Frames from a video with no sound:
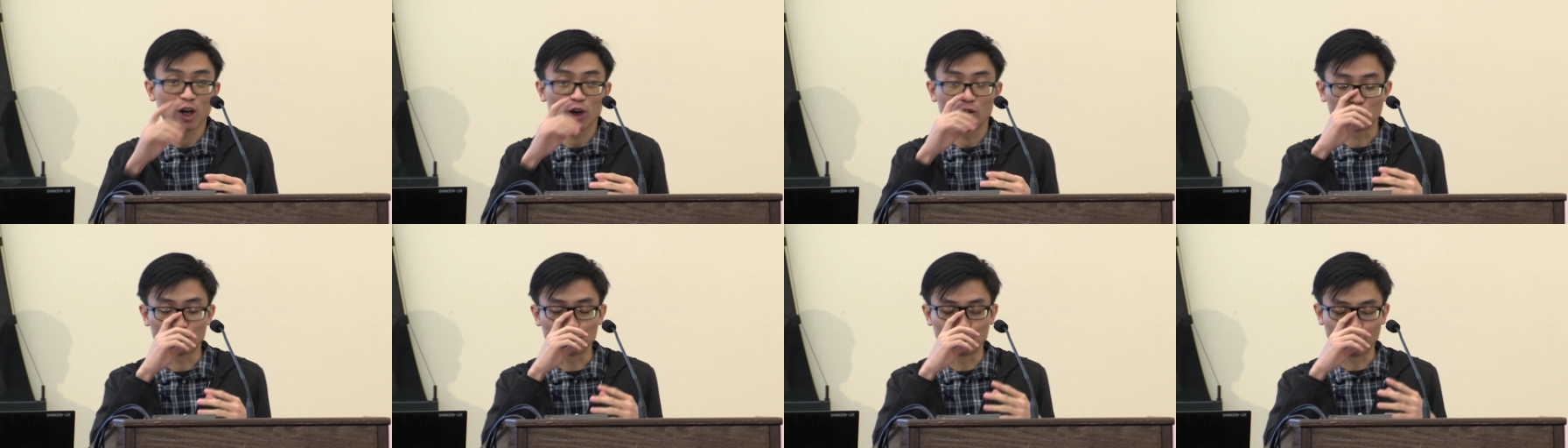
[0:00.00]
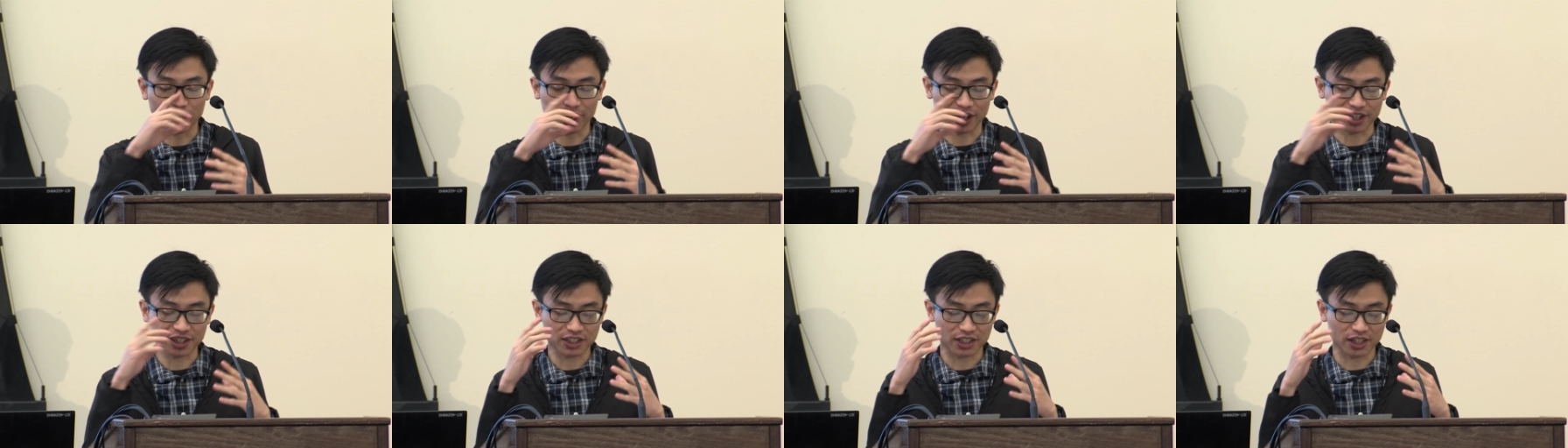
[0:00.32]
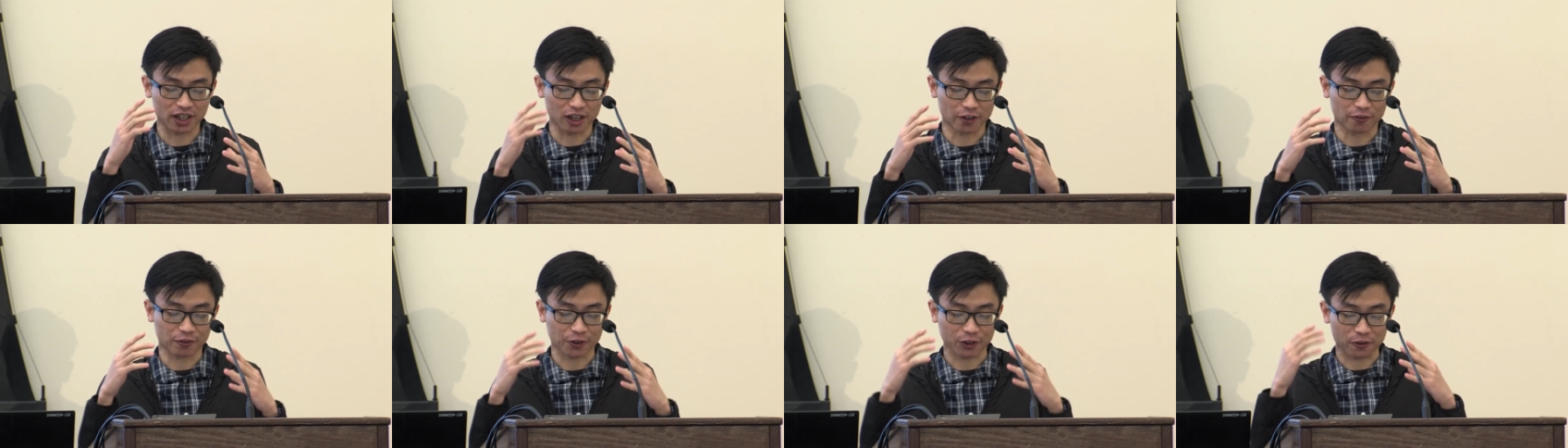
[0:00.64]
but
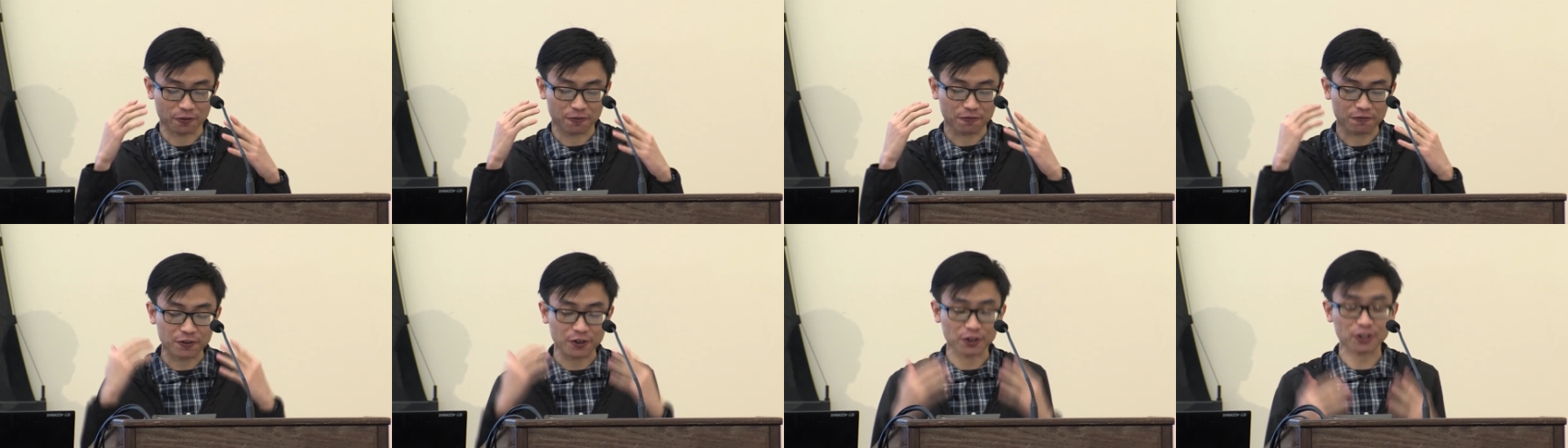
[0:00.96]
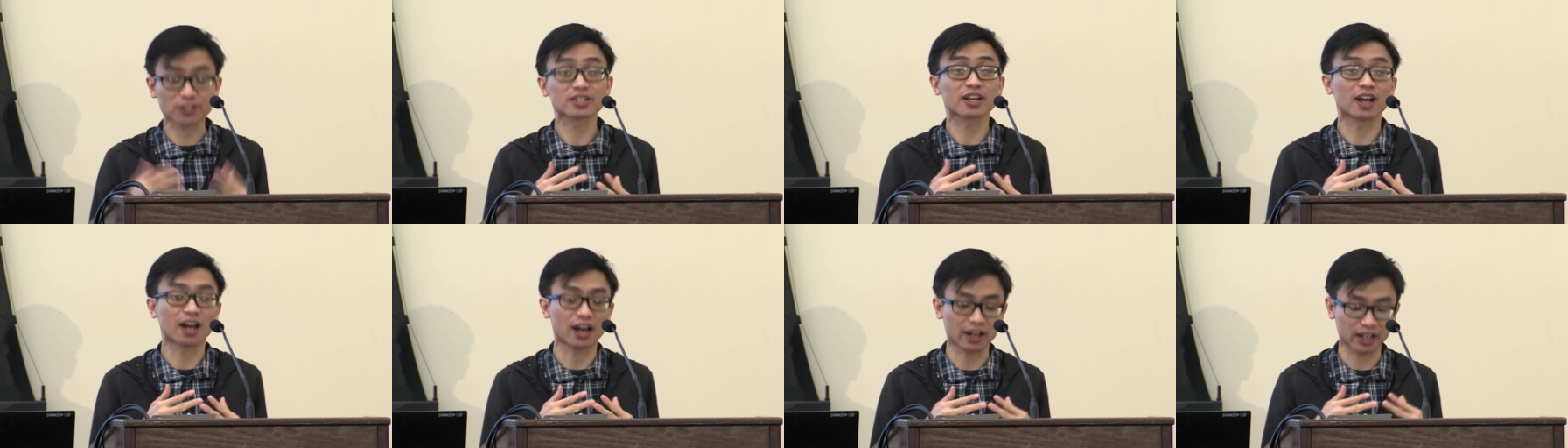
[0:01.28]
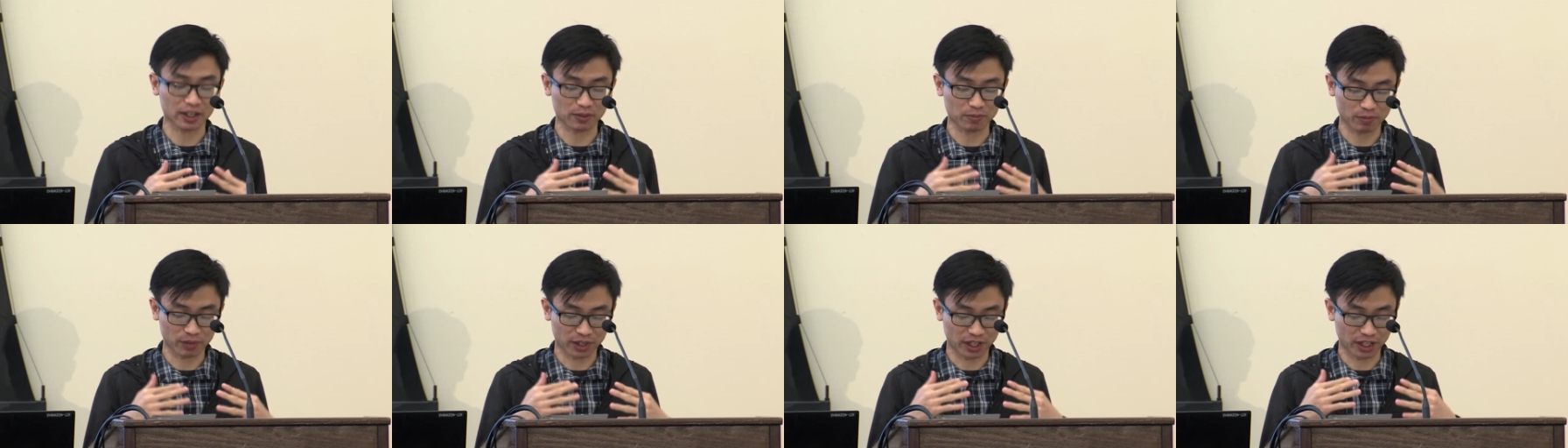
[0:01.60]
uh, for the first
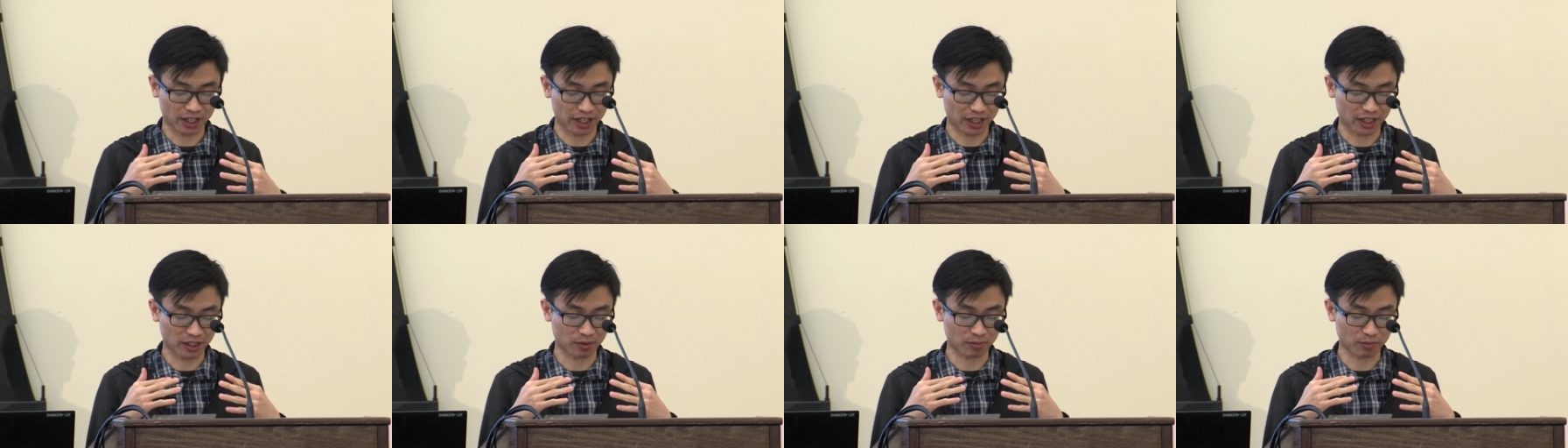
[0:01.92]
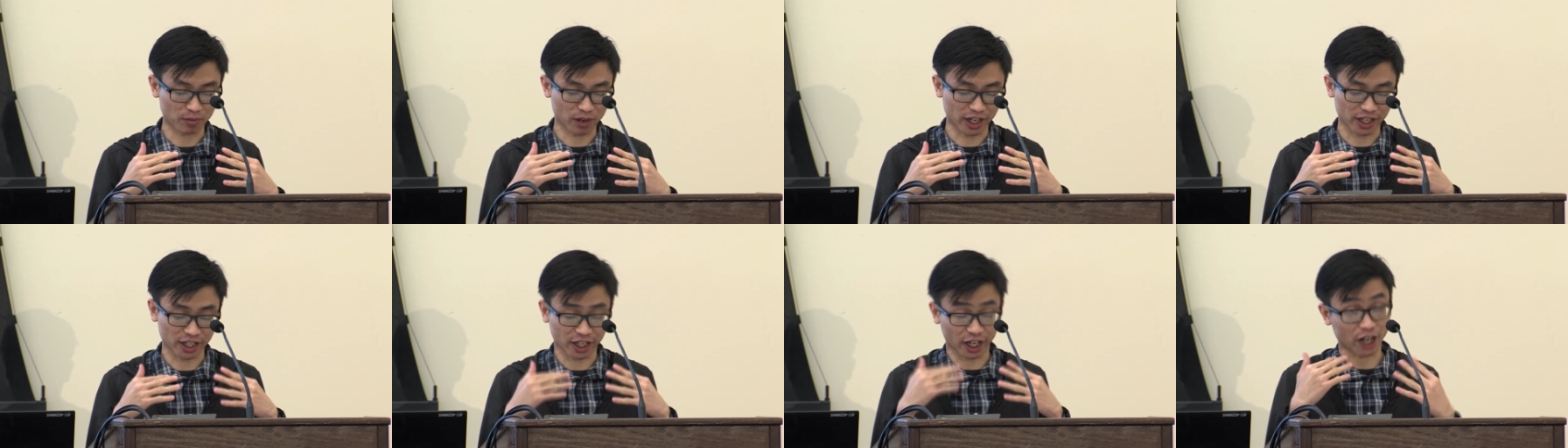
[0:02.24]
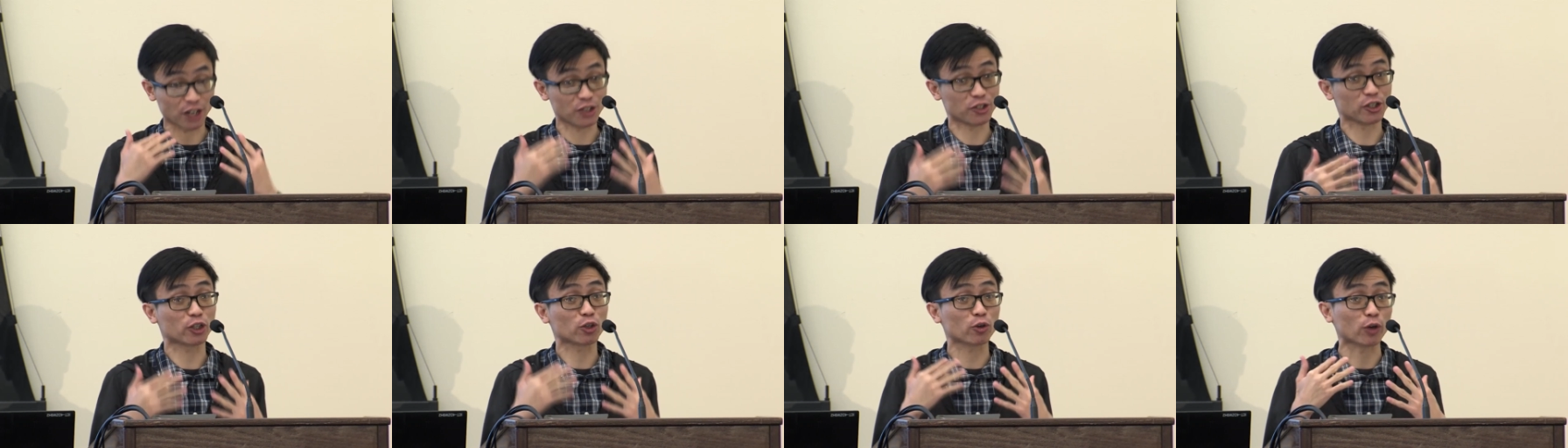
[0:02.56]
time in my
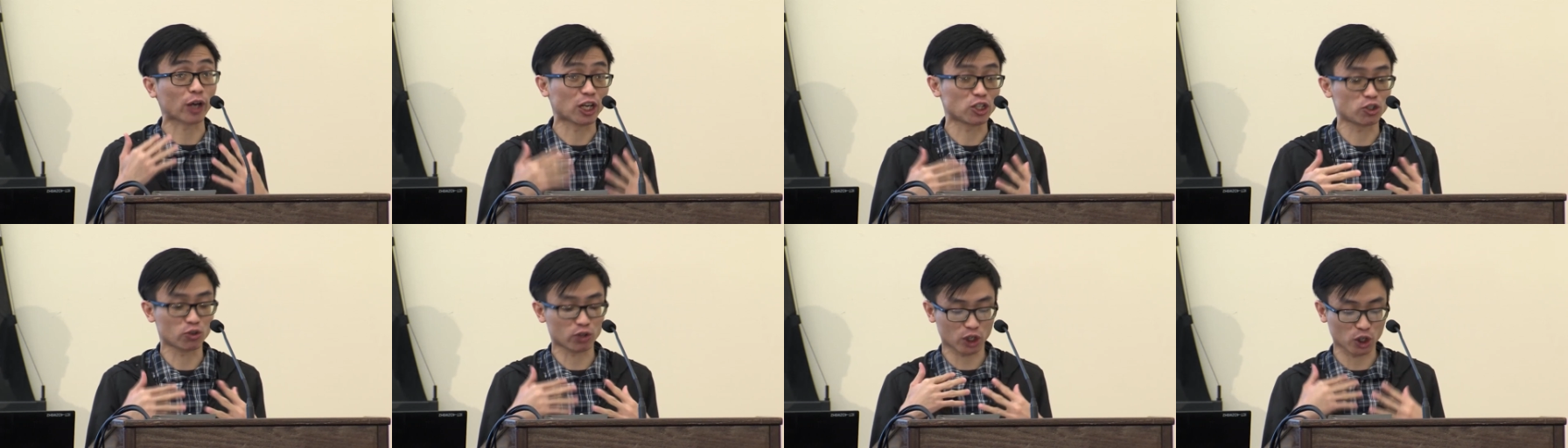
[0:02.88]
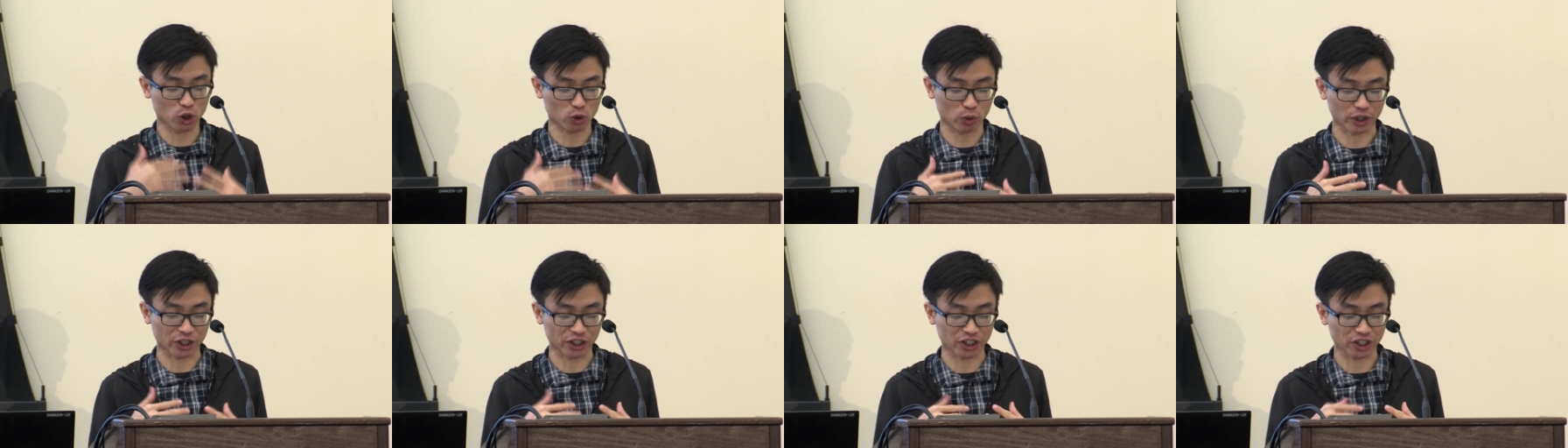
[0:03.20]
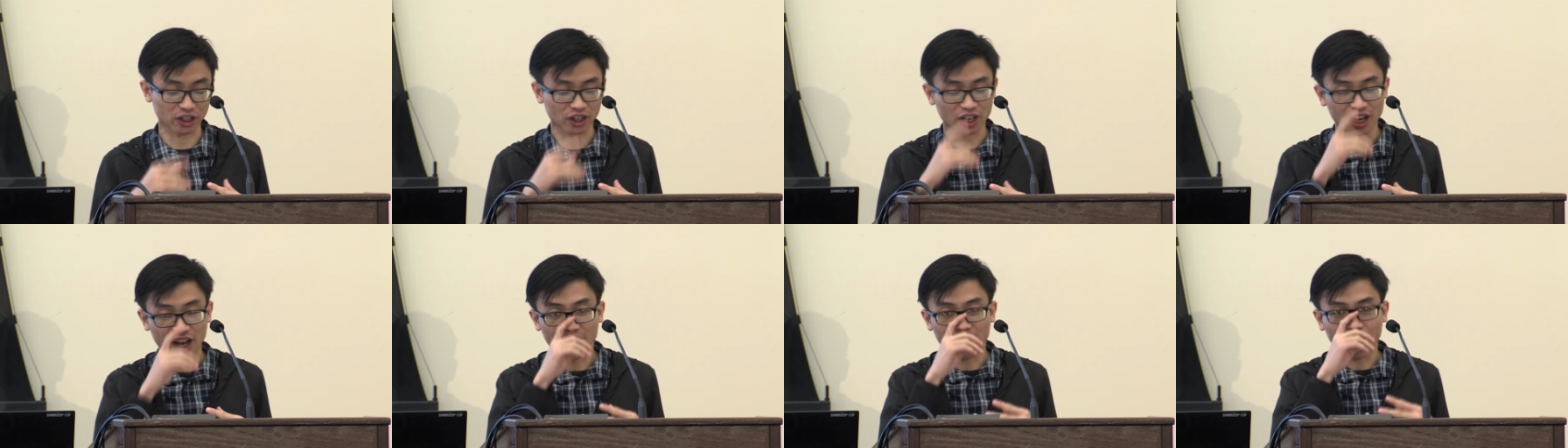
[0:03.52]
undergraduate career,